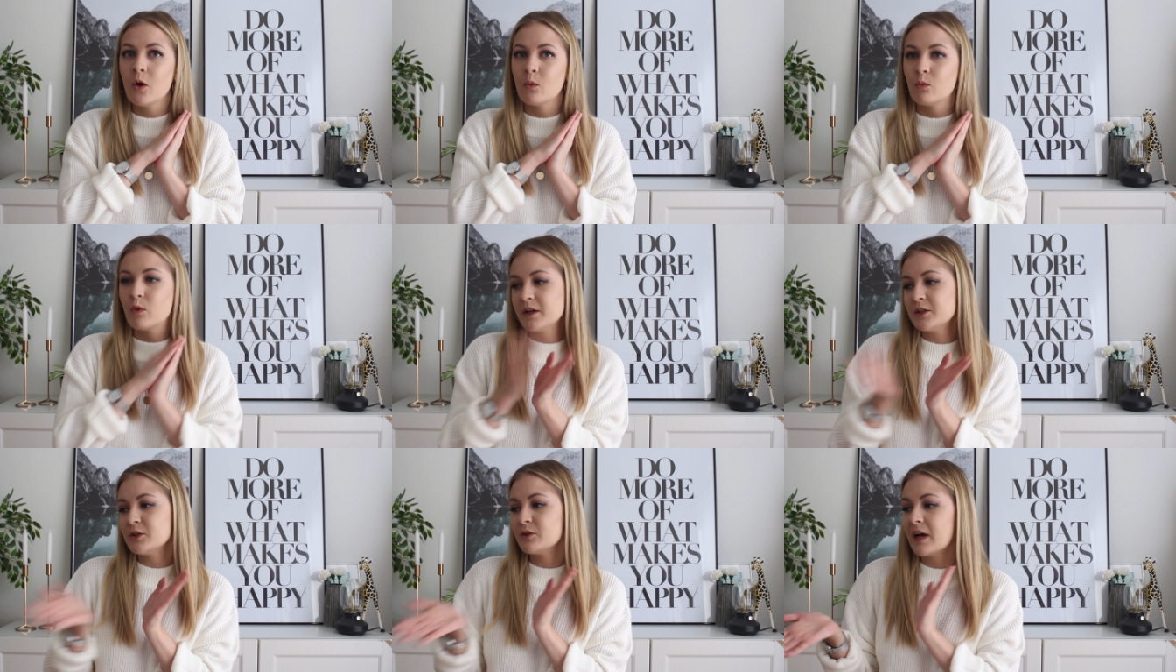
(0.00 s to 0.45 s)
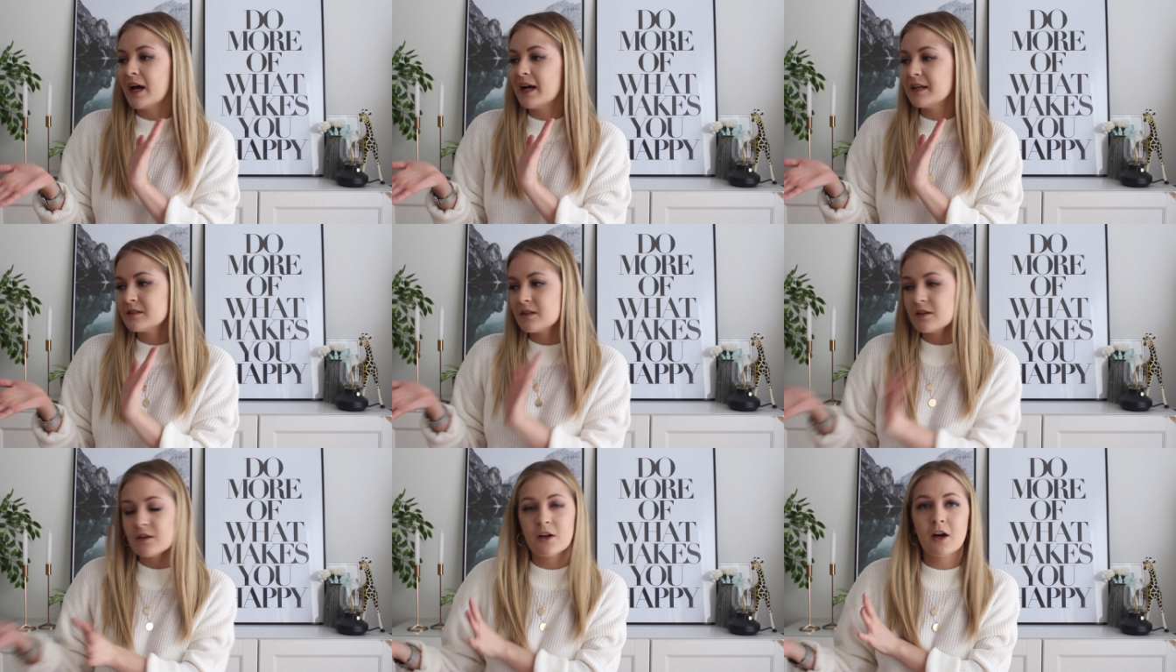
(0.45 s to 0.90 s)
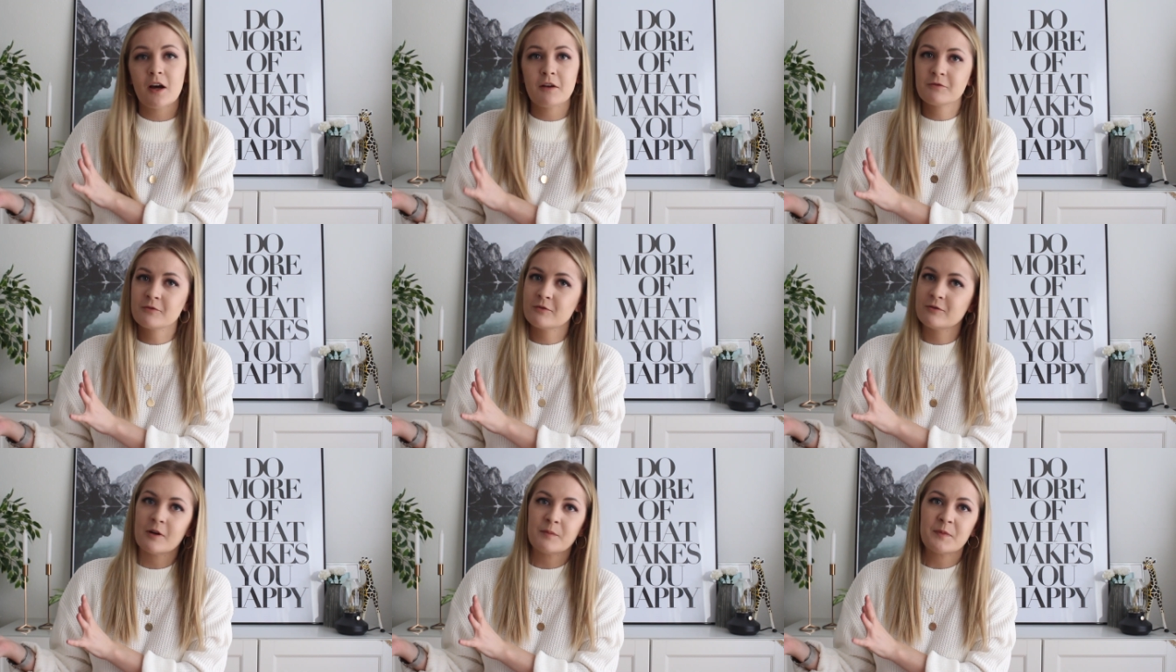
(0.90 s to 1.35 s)
what you guys
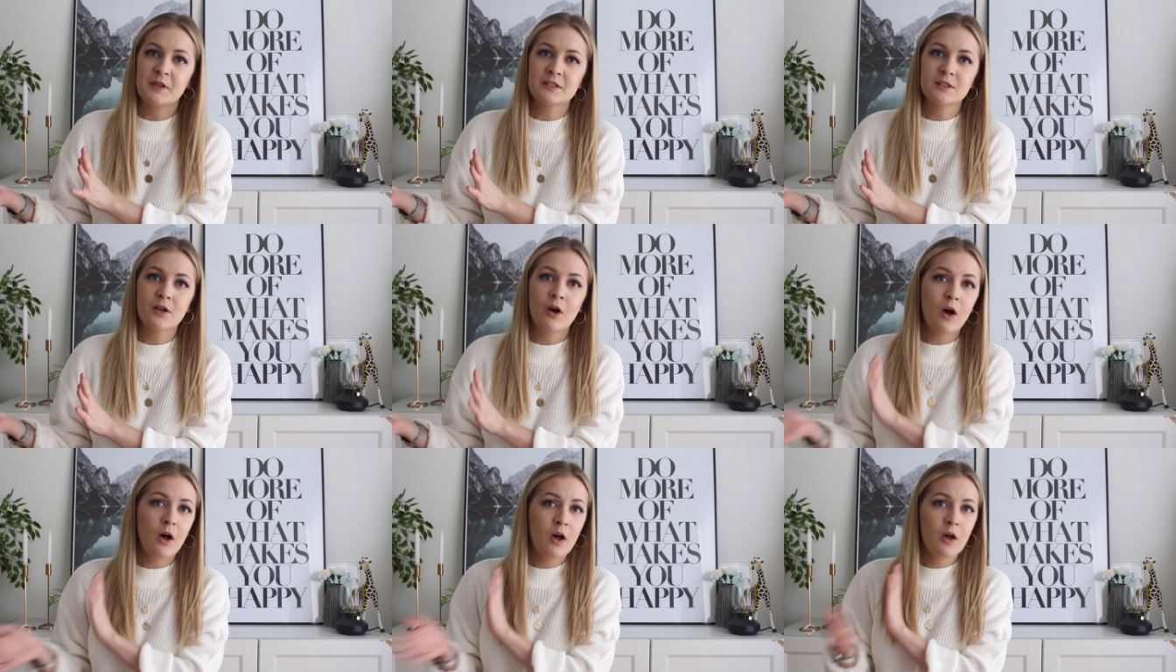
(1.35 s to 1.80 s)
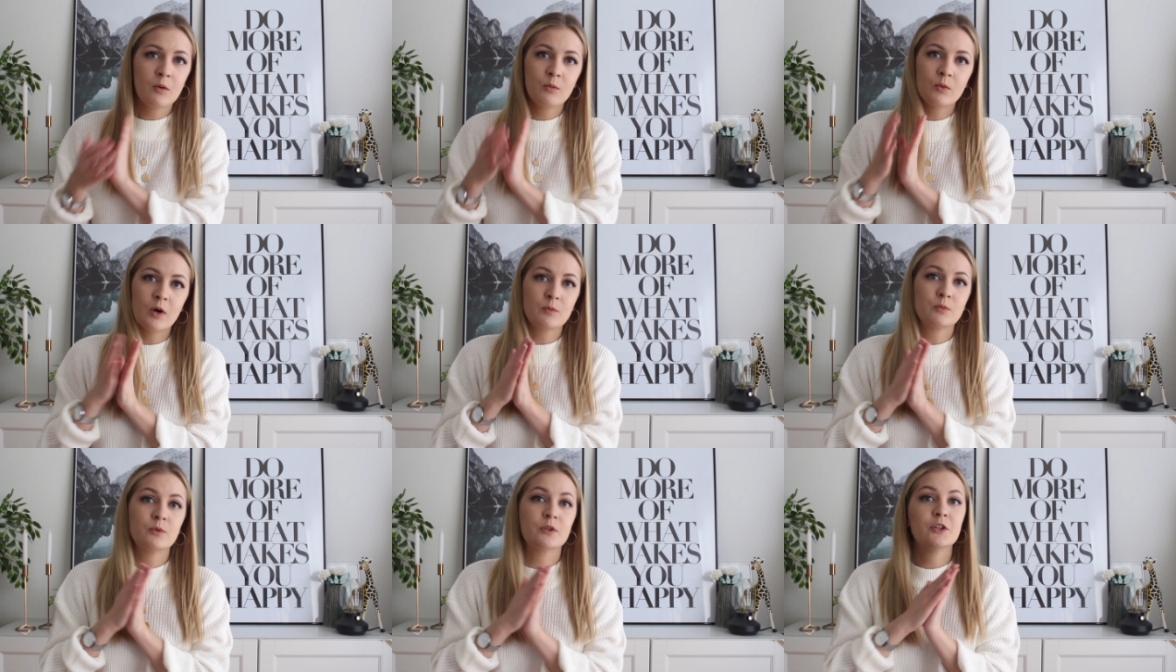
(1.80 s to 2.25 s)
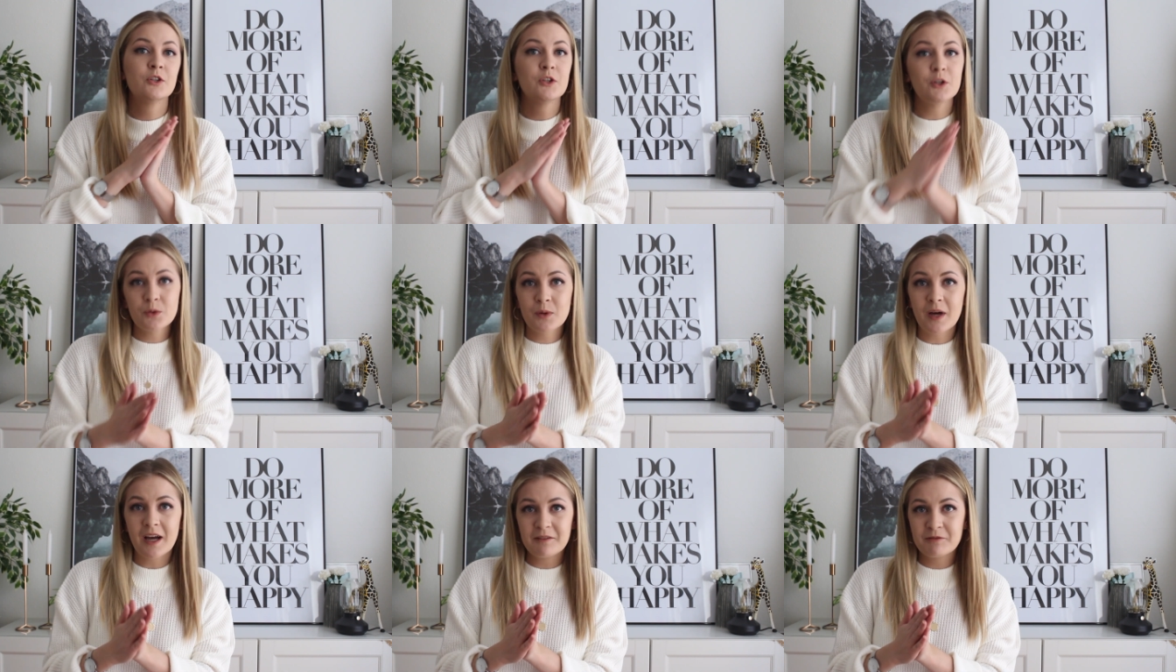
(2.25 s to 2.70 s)
loved from this haul, what would
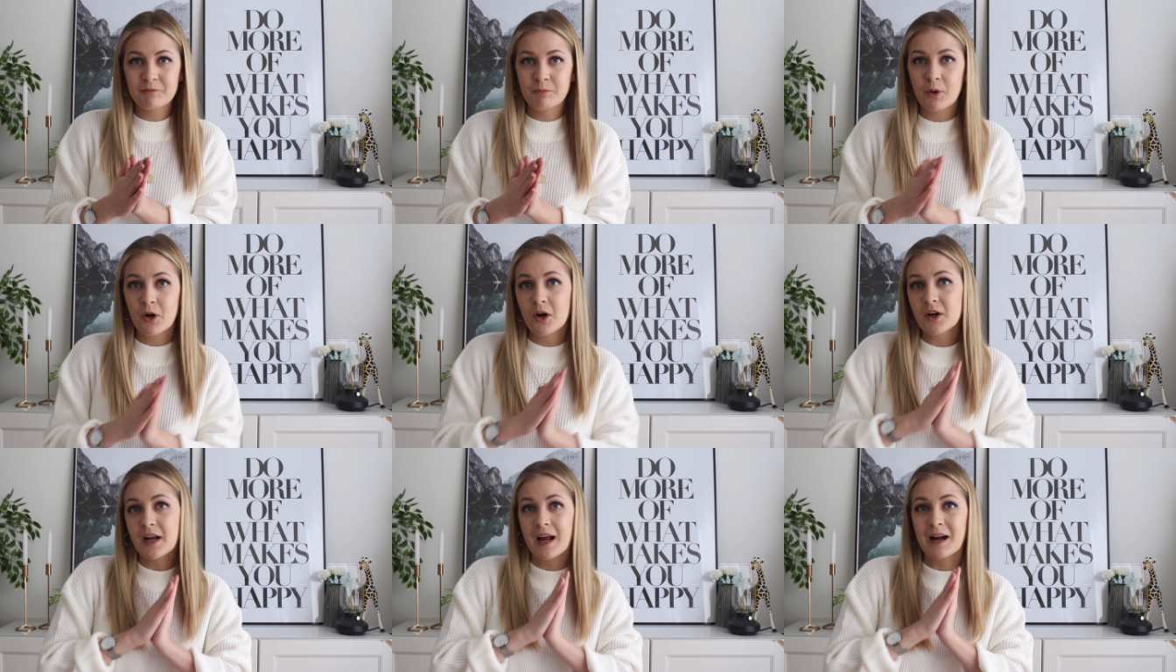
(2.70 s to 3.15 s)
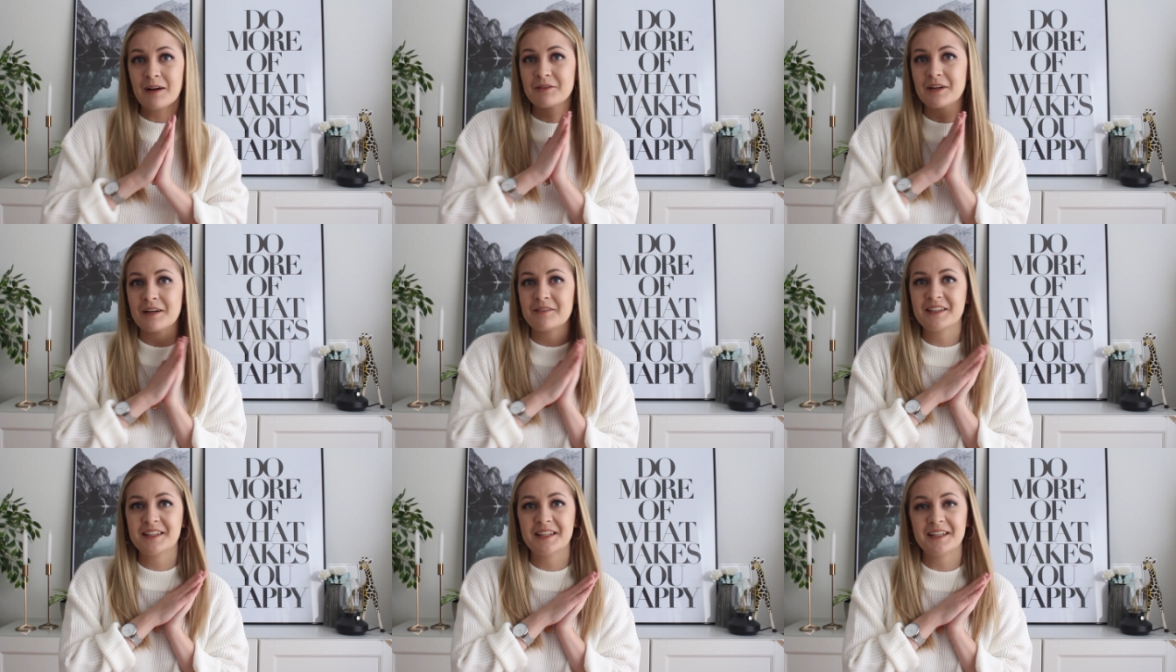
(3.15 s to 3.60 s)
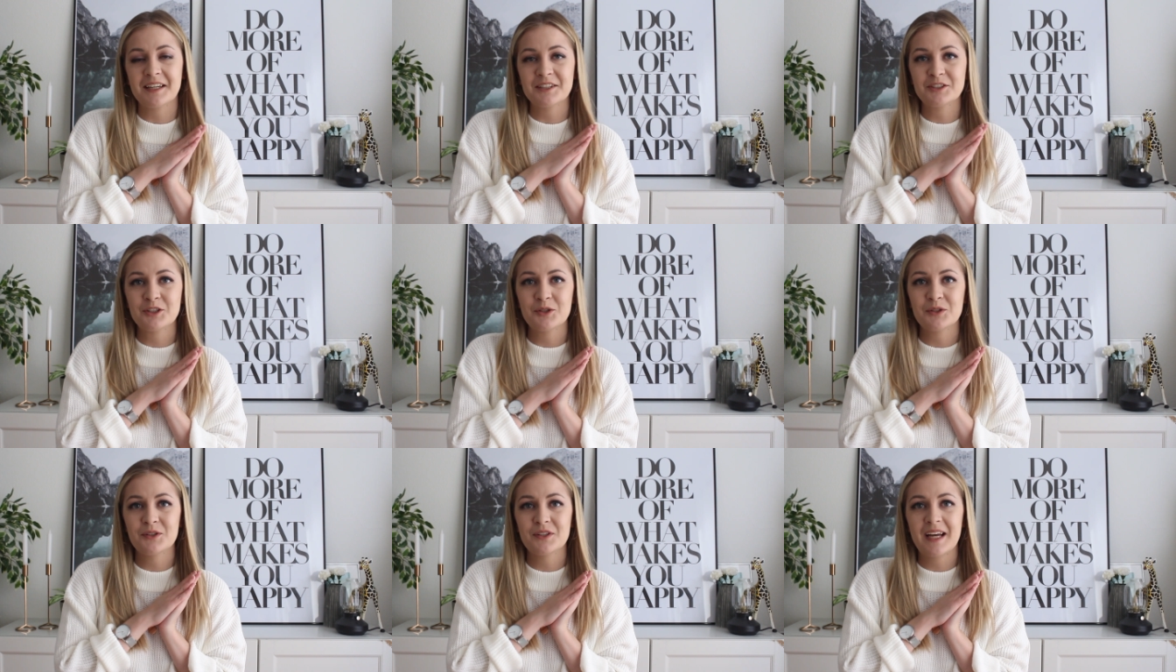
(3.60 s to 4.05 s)
you have bought out of everything I
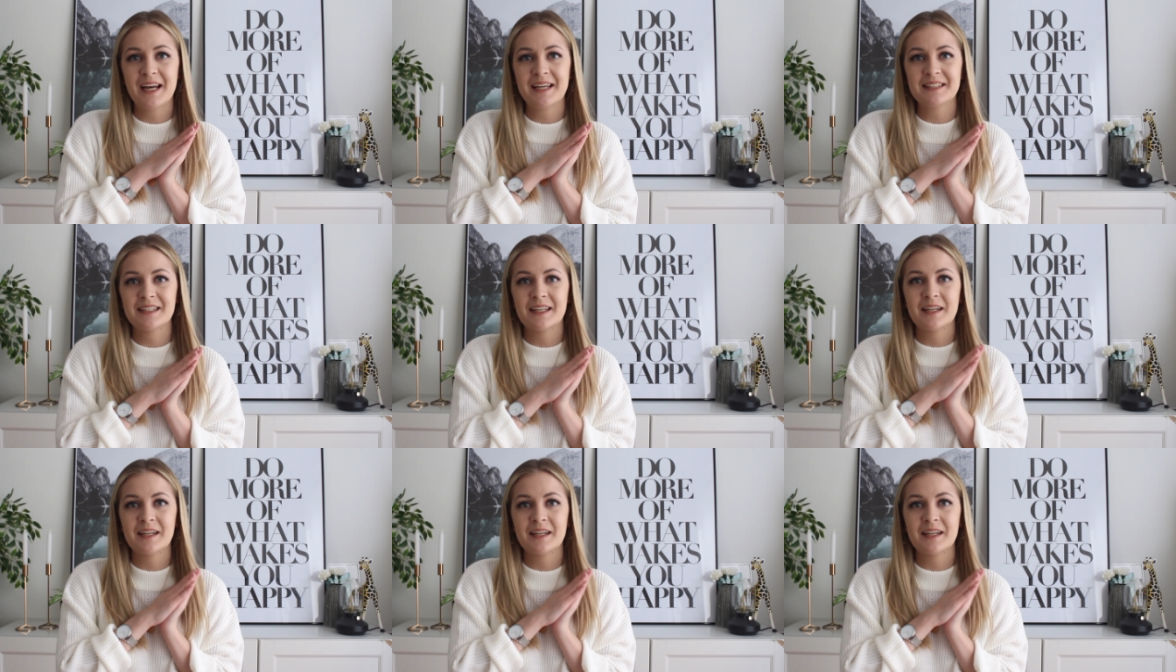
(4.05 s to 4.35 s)
showed you guys,